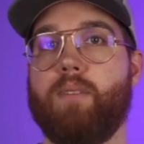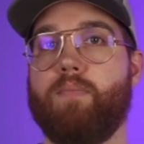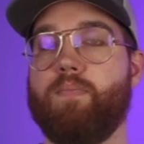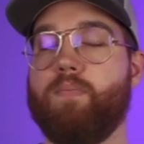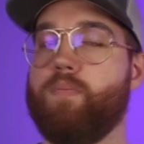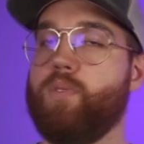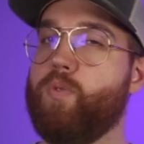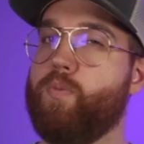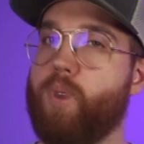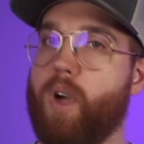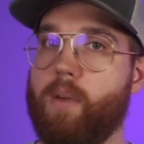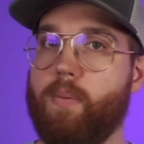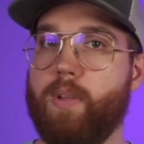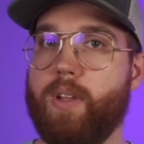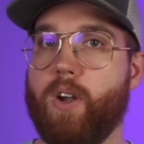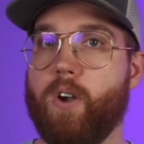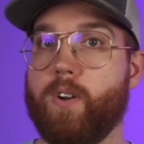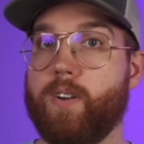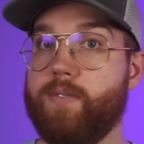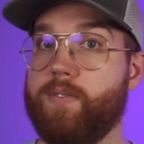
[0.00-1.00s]
You've probably
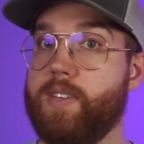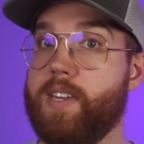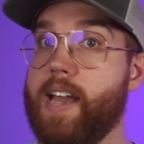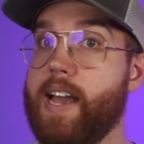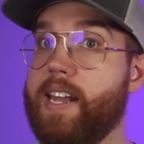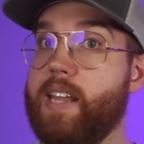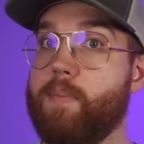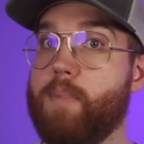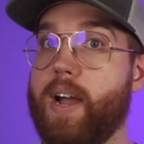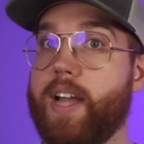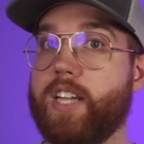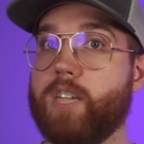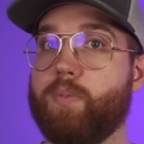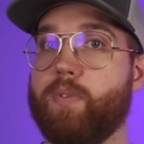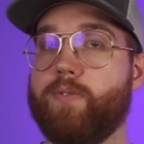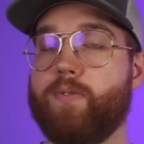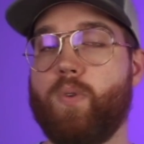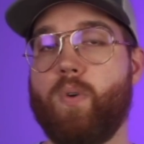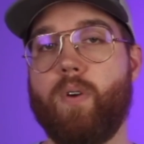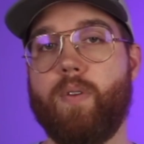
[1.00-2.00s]
heard of Yeti mics
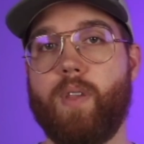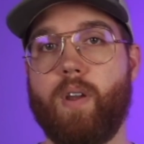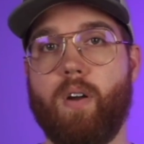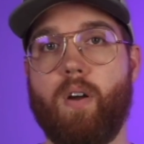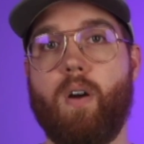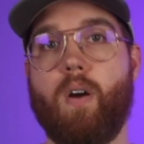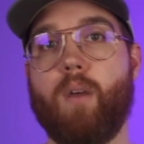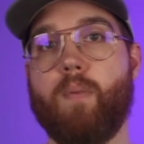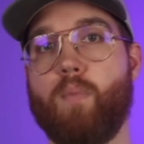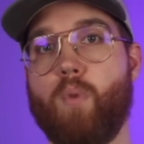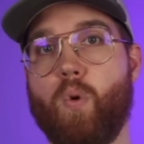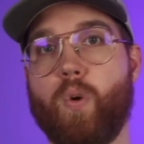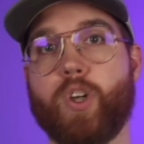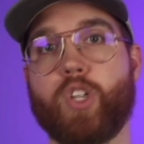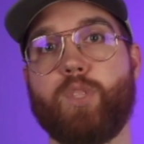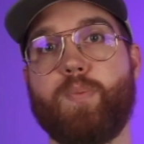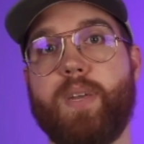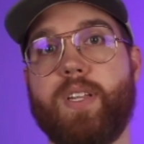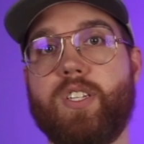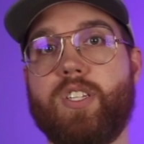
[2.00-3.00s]
before. There are more
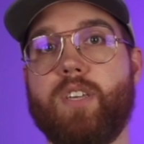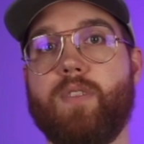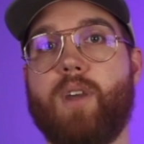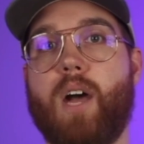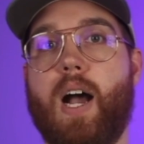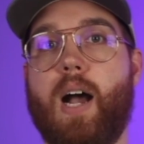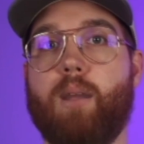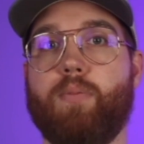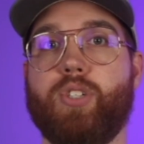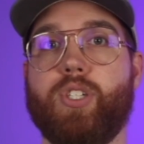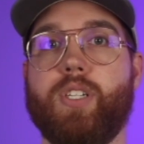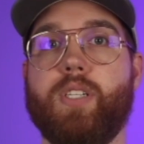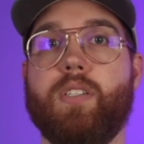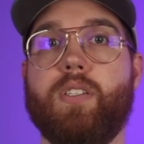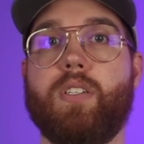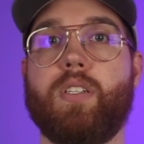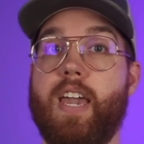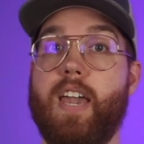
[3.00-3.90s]
expensive options.